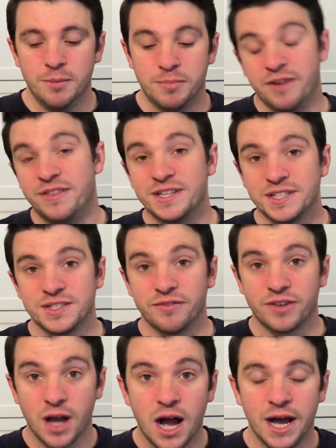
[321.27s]
But if this is of
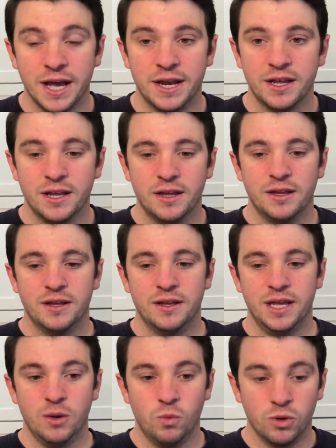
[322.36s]
God,
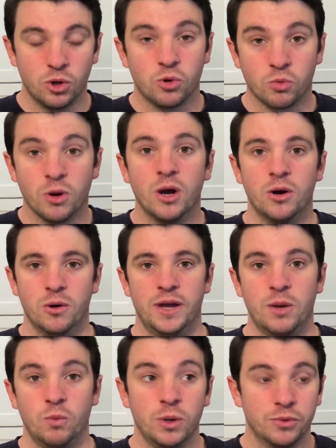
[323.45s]
it will grow,
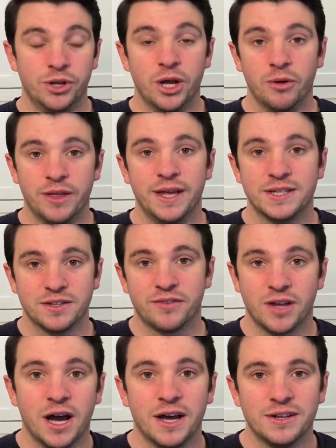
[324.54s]
and we will know that it's of
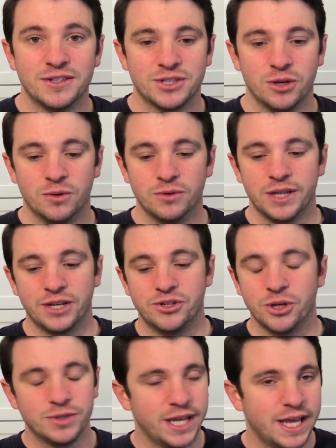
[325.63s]
God. So like,
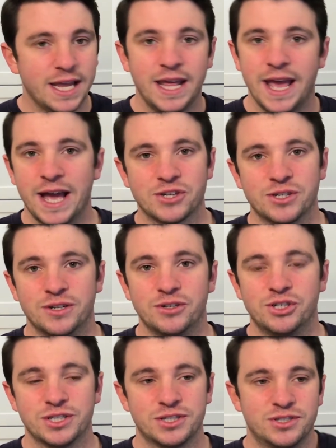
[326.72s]
don't take any action.
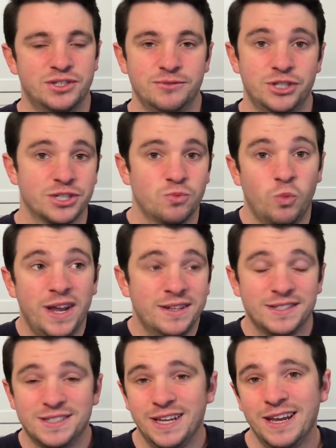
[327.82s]
Just wait
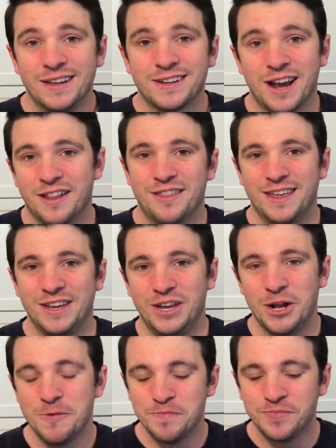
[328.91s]
and see, kind of thing, you
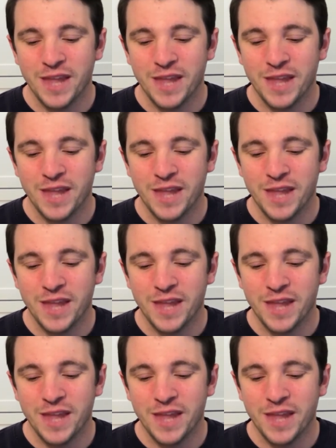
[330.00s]
know."